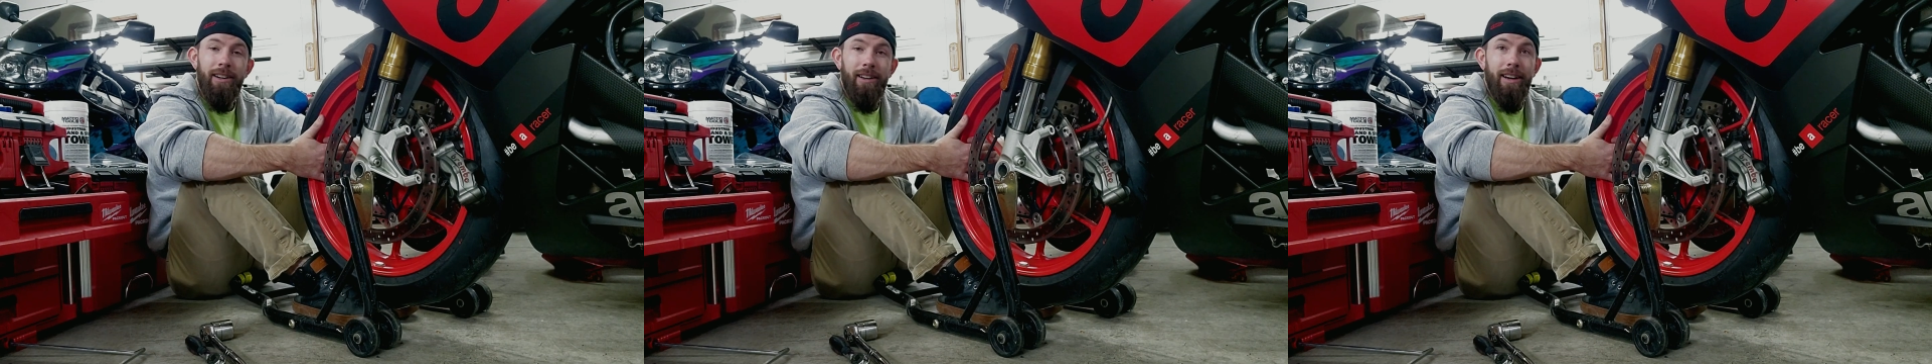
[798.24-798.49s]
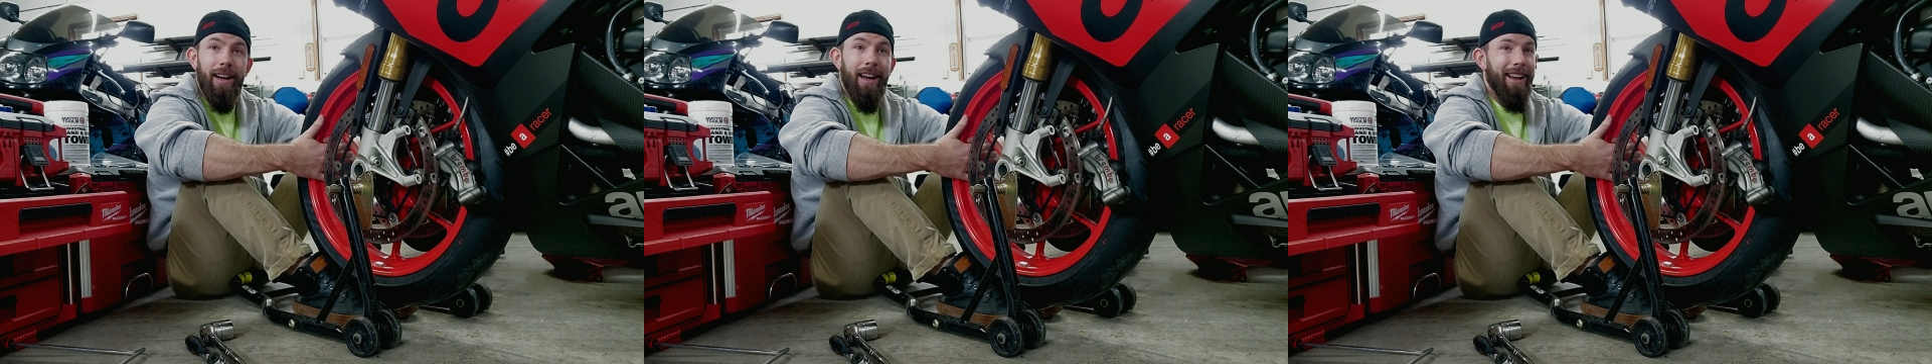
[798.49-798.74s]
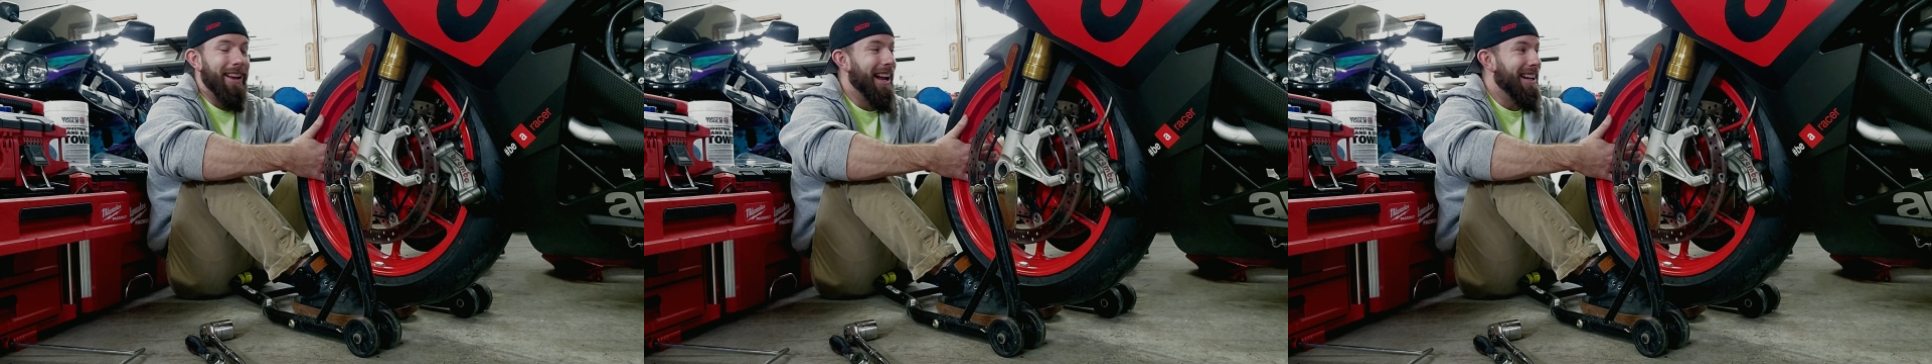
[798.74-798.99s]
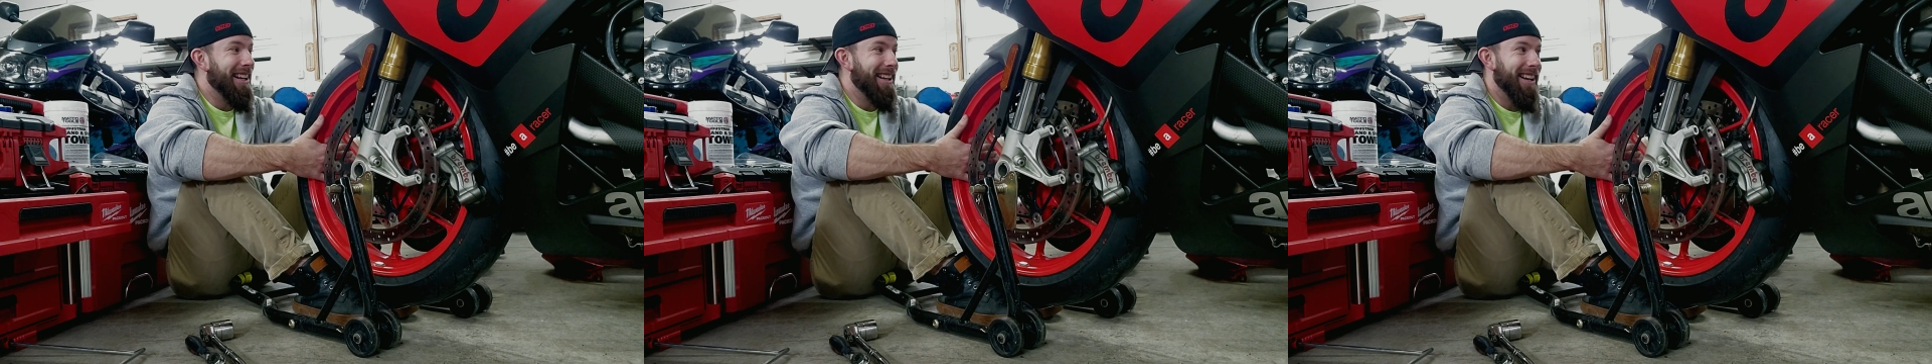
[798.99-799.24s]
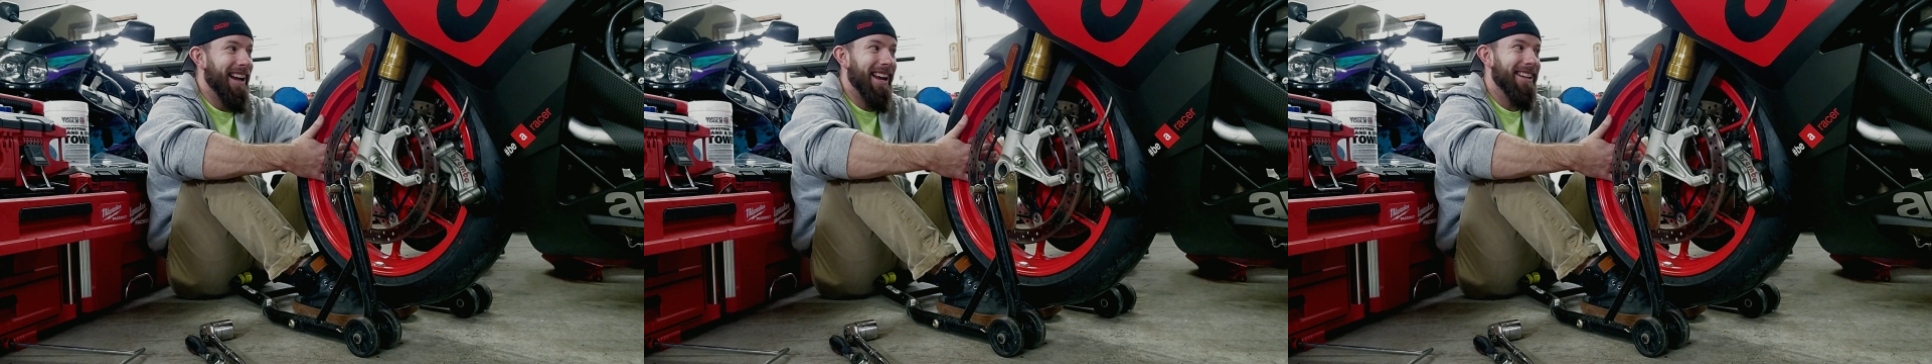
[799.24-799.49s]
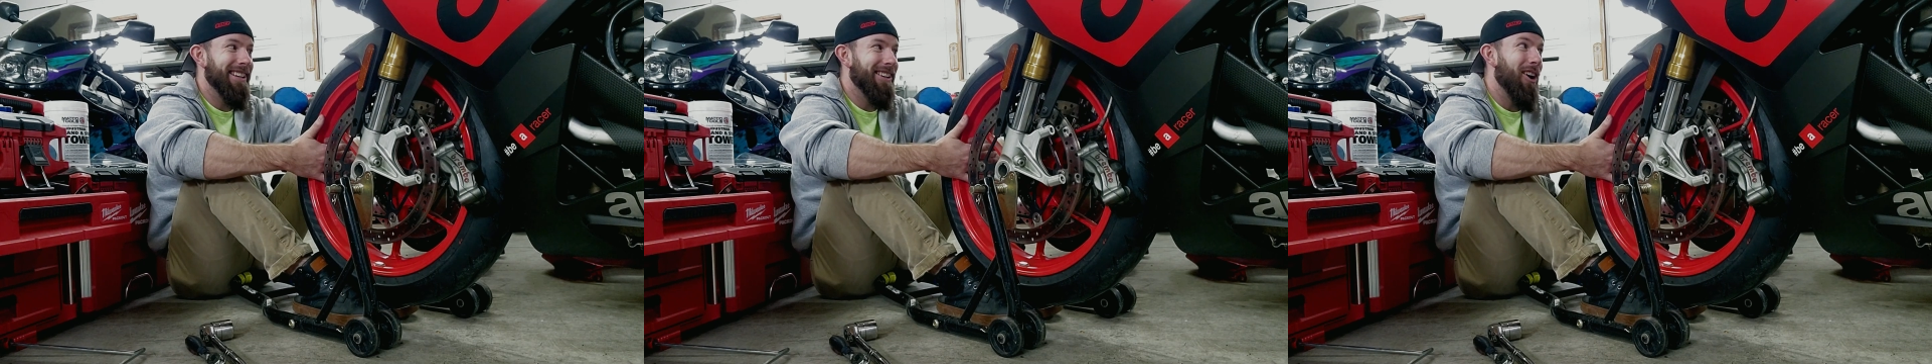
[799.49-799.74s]
And I
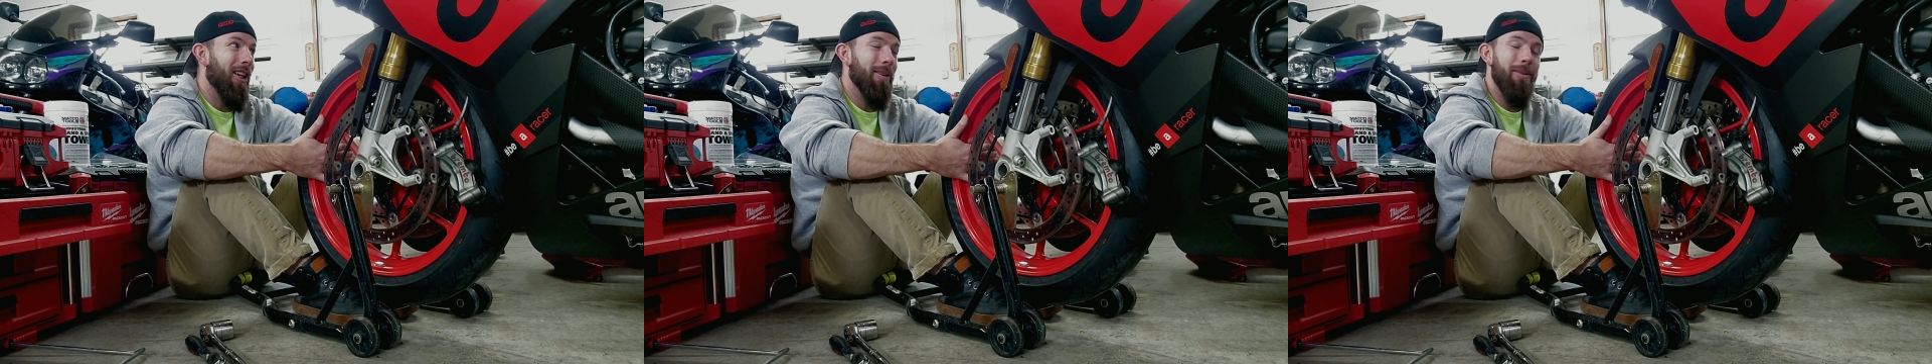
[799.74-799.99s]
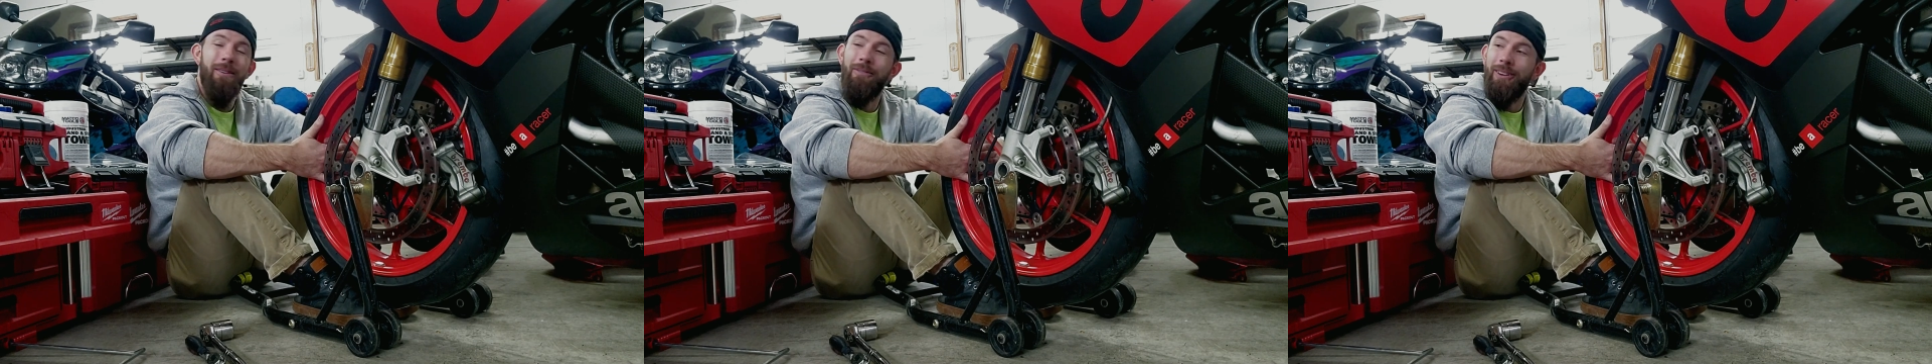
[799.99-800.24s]
had to call him up.